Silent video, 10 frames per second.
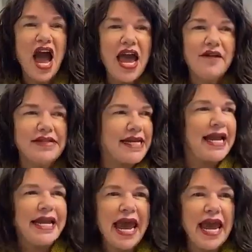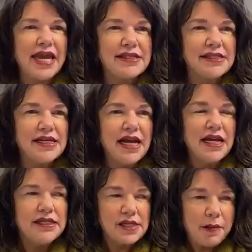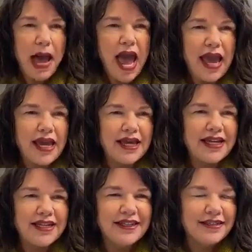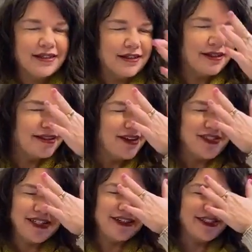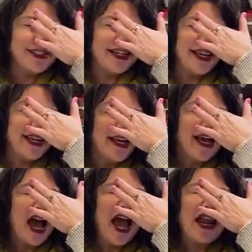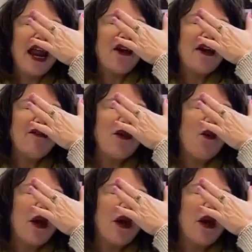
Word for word: I have 10 days to Amazon to the rescue. and I don't even